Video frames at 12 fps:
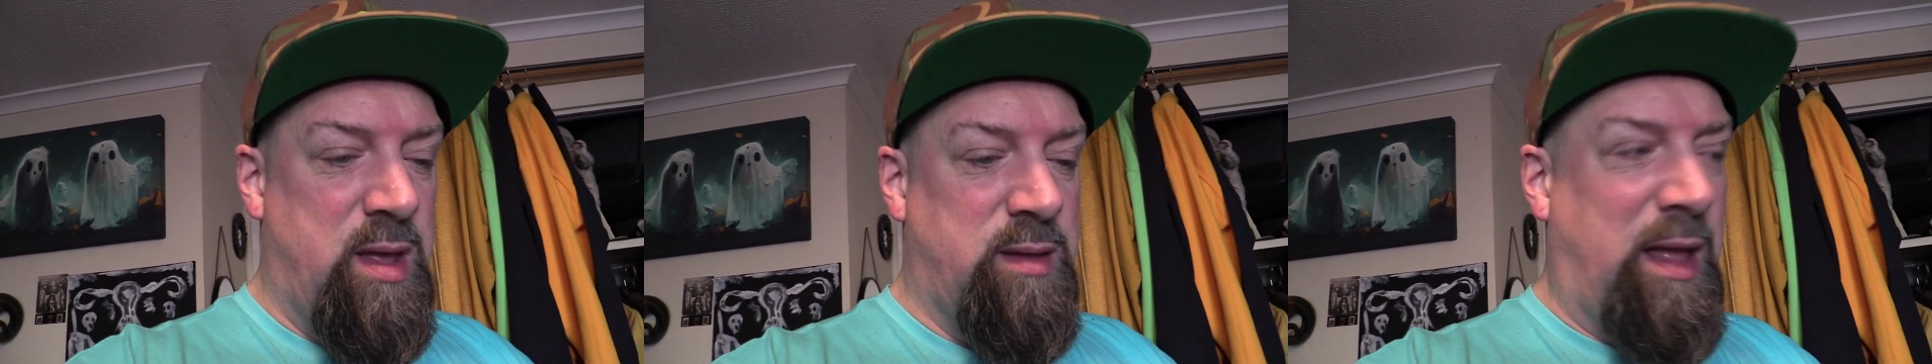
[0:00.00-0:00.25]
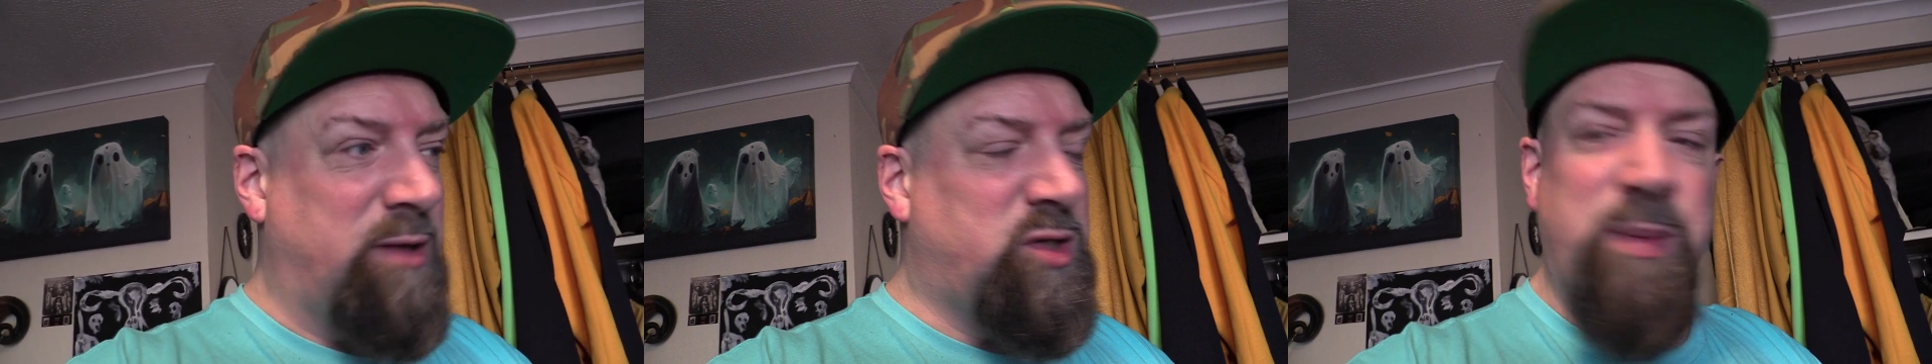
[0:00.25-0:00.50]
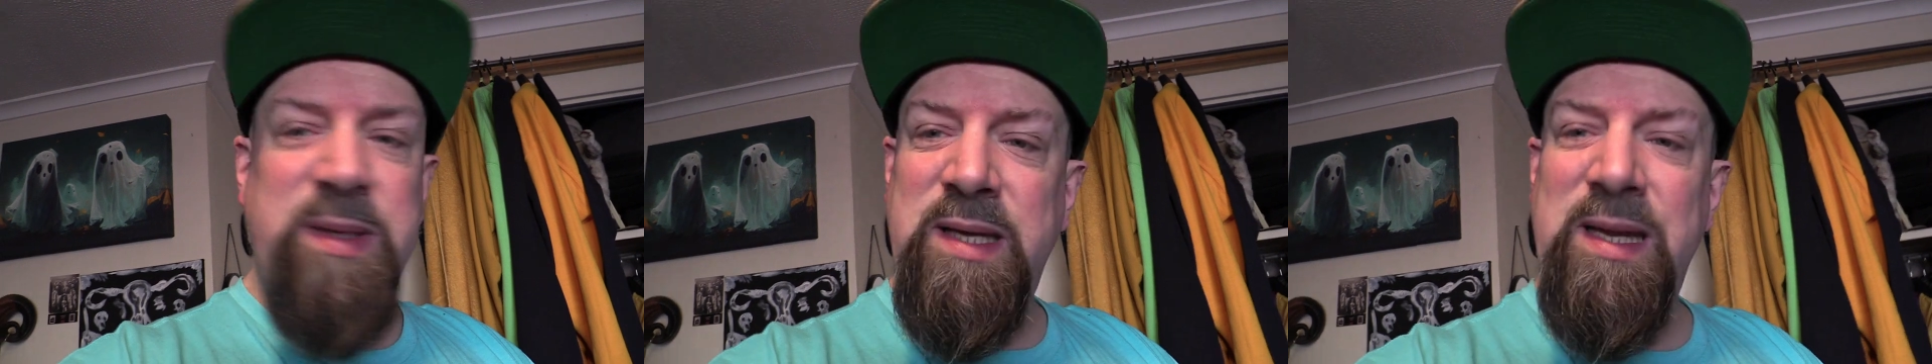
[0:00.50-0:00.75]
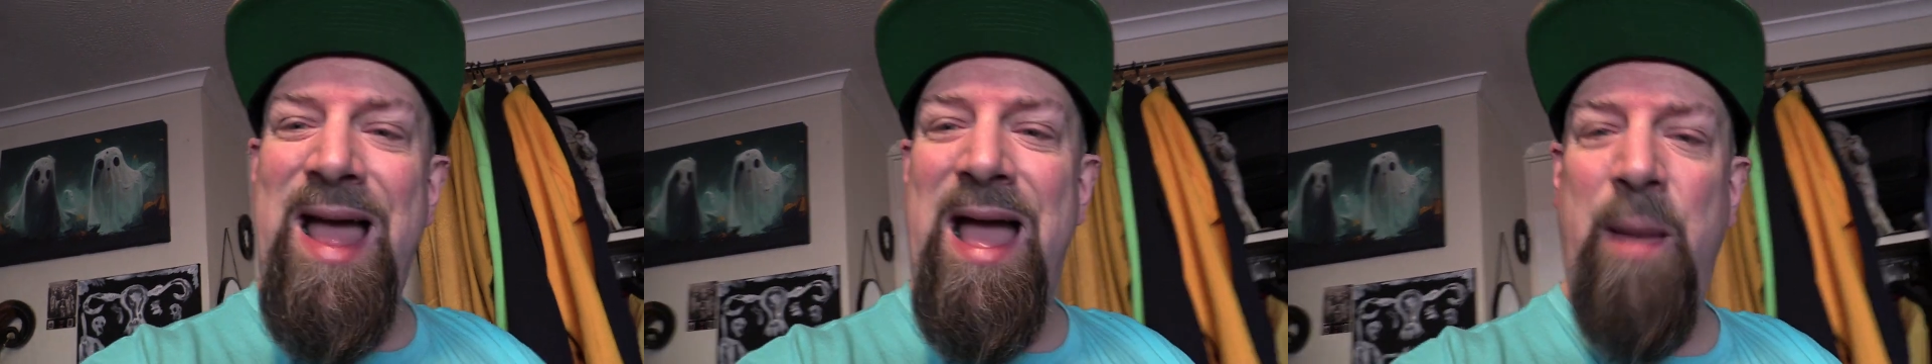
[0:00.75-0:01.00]
Now, something's
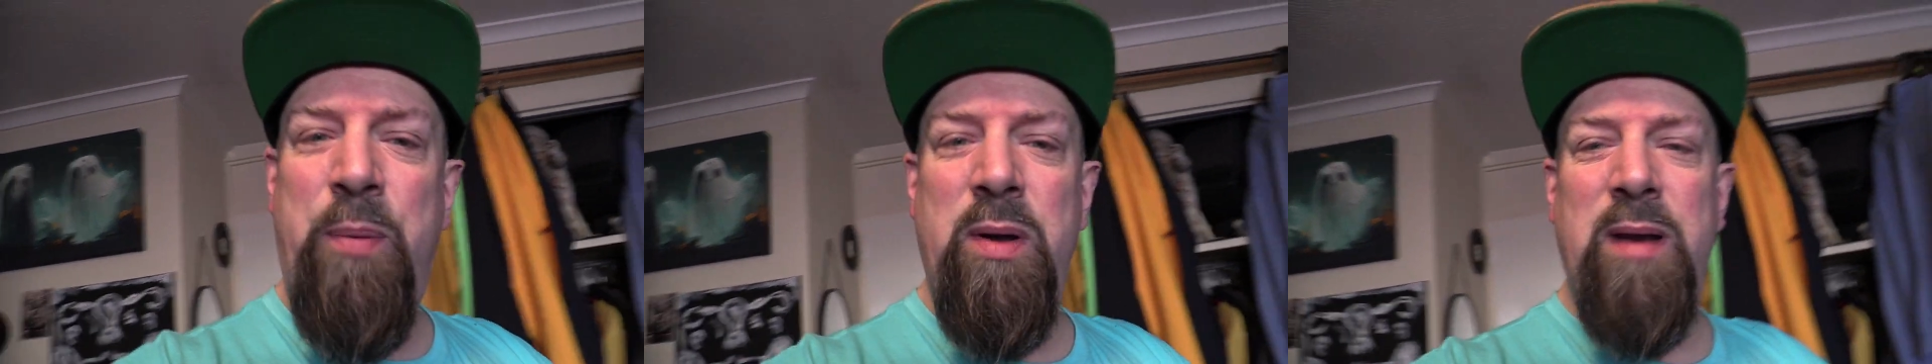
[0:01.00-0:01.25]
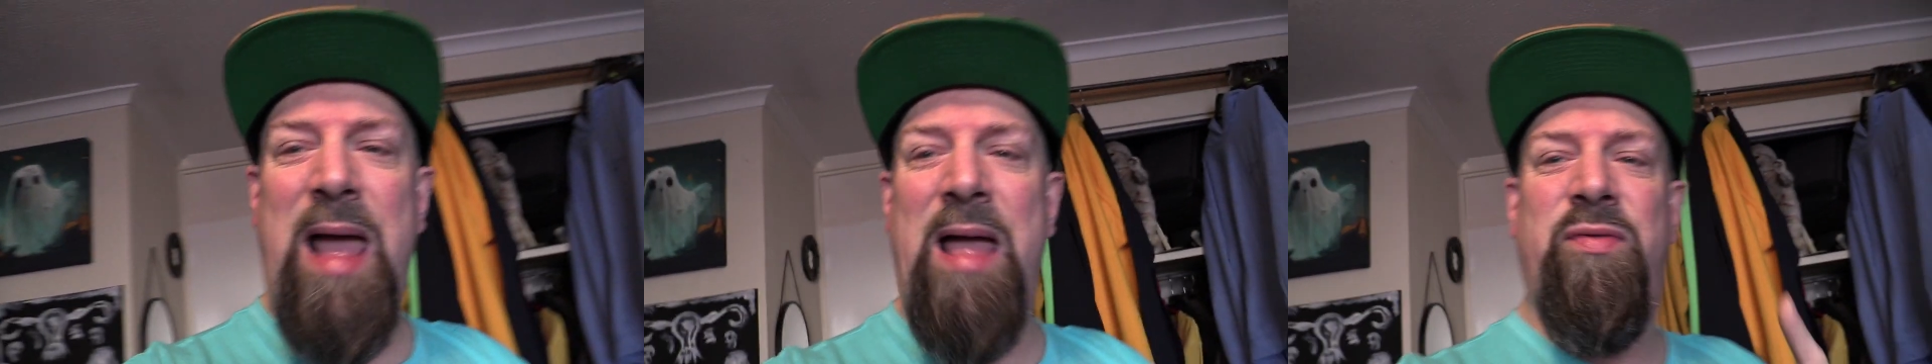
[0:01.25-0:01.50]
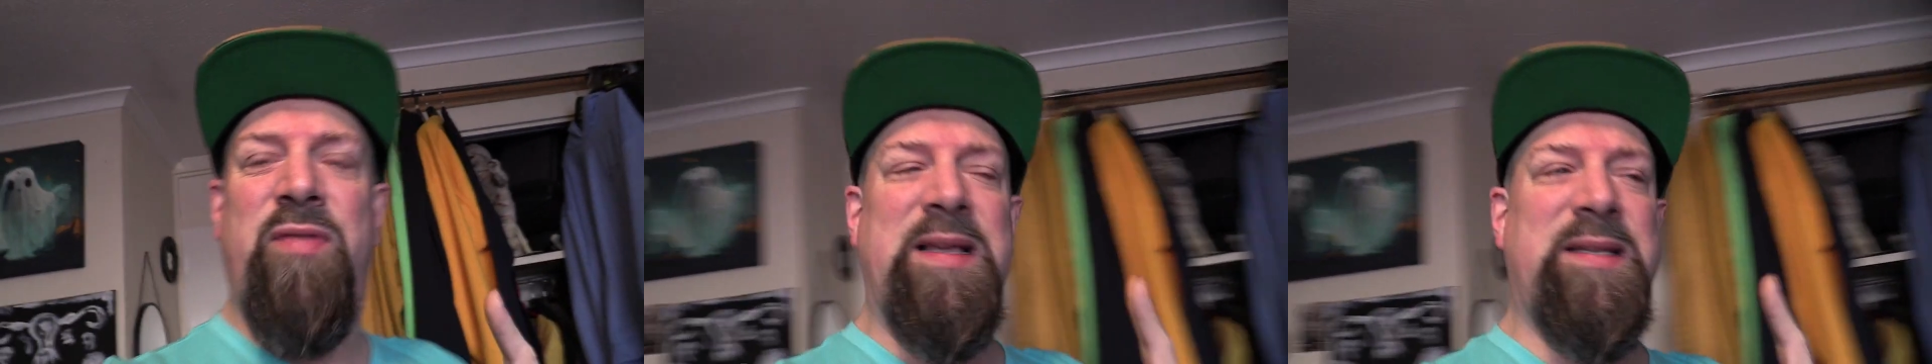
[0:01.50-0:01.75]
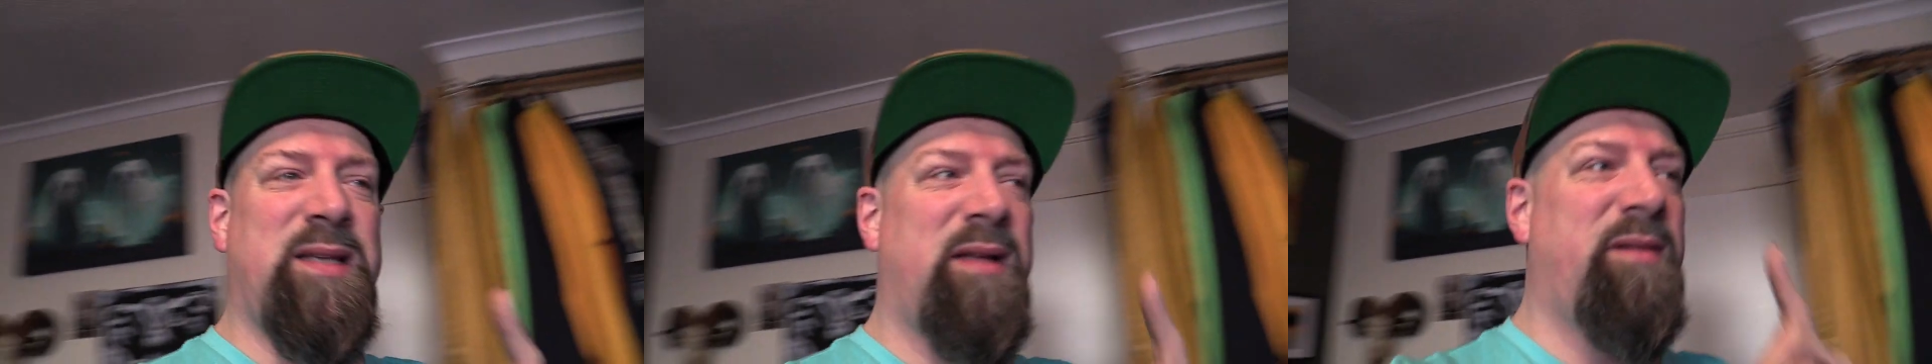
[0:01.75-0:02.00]
going to happen at
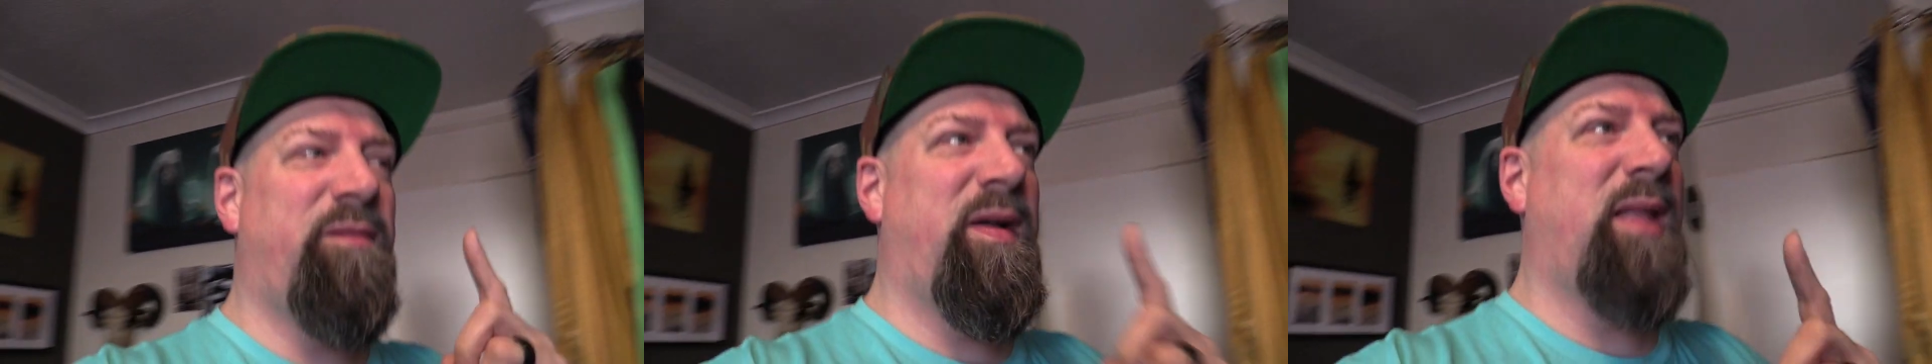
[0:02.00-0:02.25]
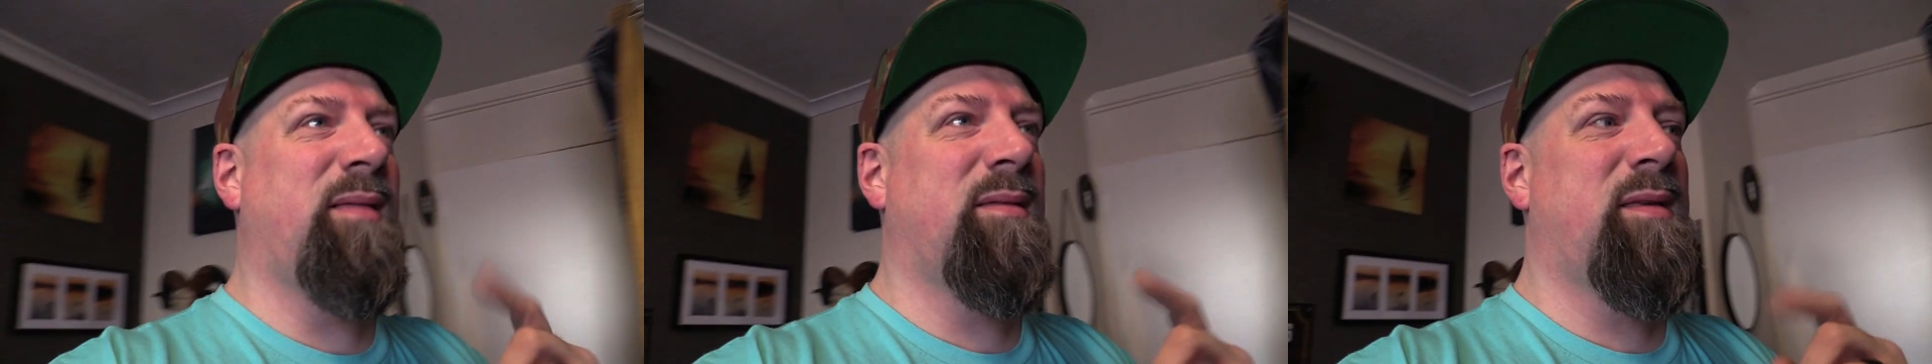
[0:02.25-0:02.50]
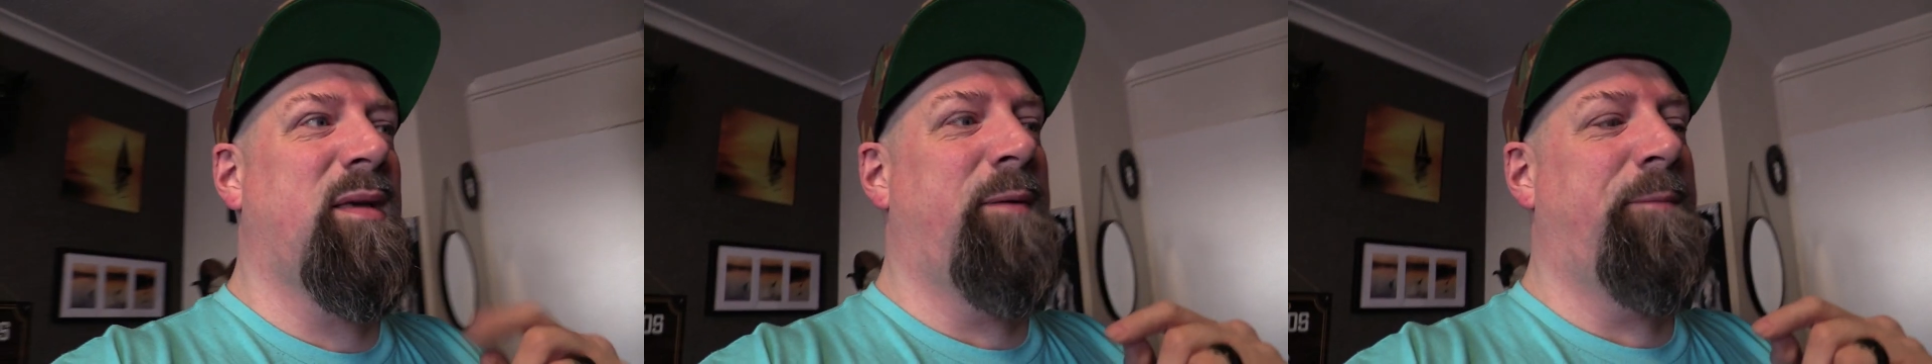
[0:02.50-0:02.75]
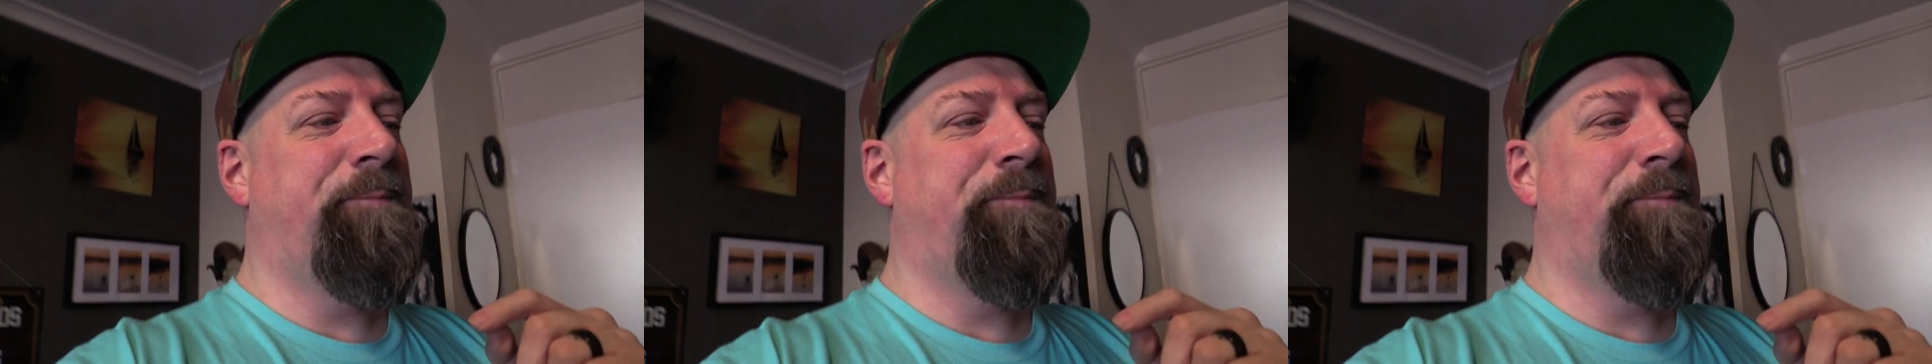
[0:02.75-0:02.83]
this event.